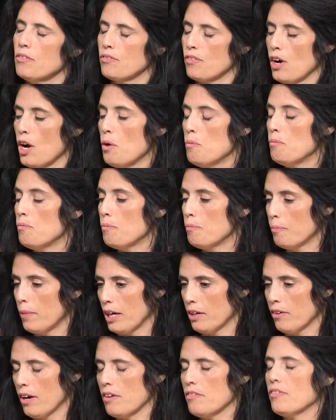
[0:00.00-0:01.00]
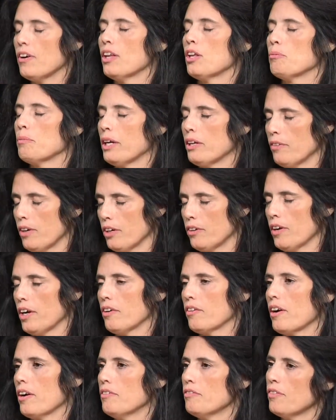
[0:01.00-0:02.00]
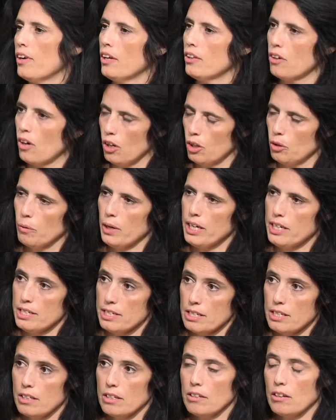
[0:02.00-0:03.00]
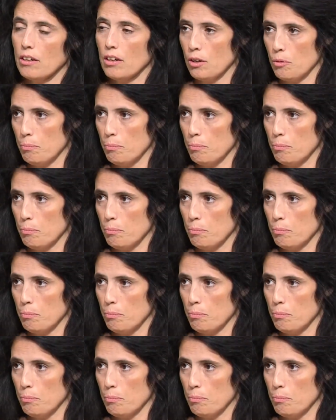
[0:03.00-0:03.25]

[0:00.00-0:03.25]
from my grandfather, my great-great-grandfather, all the way into